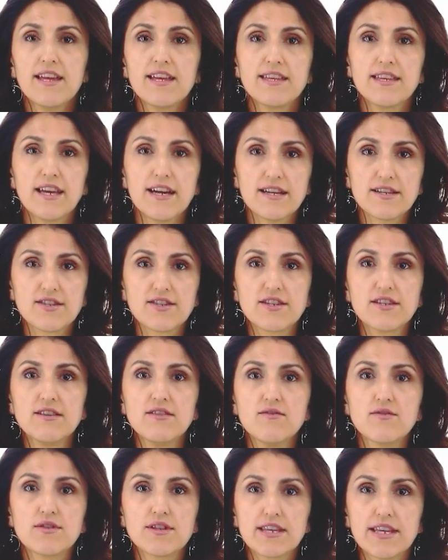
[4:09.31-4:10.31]
Yaxshi
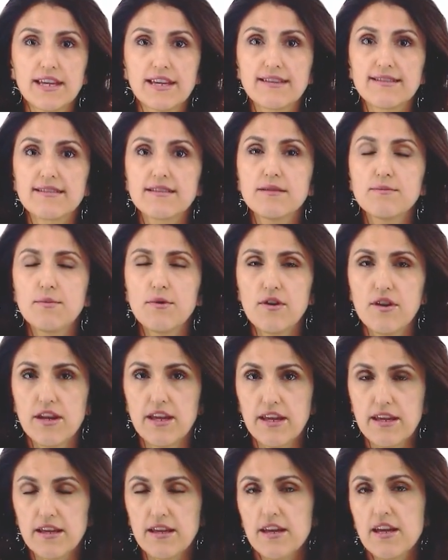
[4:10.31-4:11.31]
o'tkazib
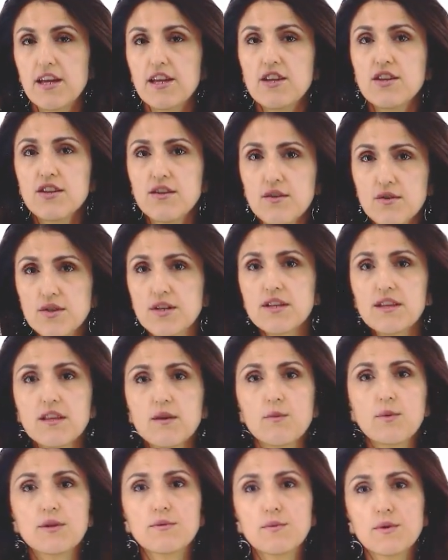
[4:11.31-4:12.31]
oling. Usually
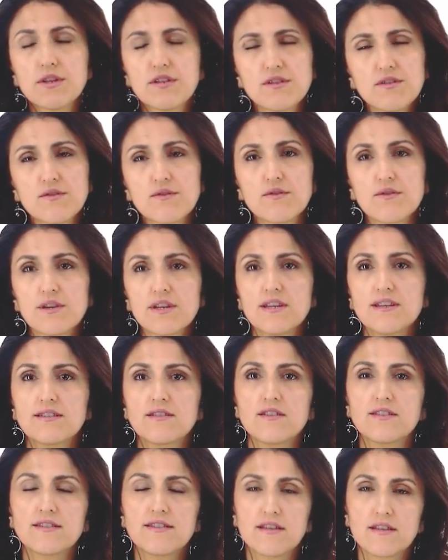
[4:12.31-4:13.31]
what we do is
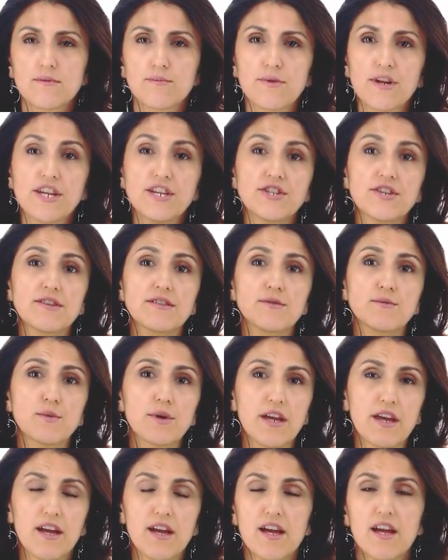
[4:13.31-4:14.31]
on celebrations
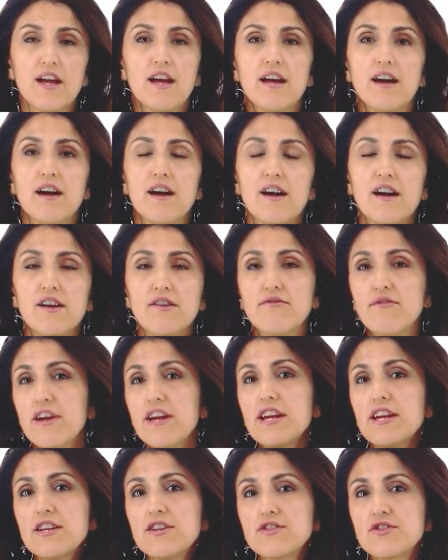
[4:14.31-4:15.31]
we
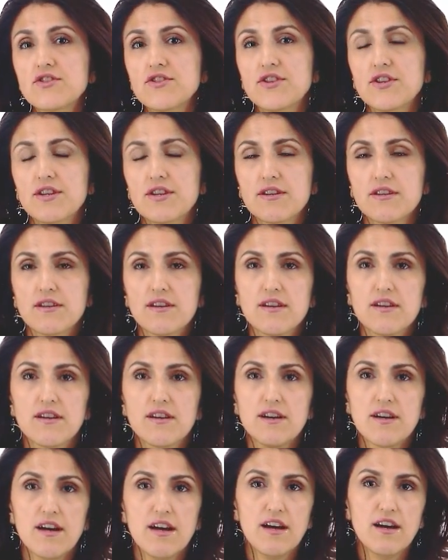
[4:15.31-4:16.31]
arrange
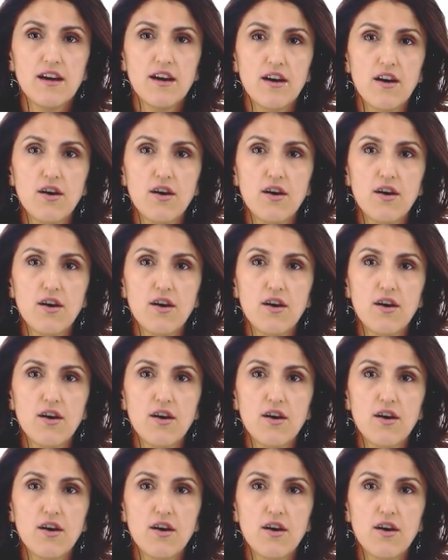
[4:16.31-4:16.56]
a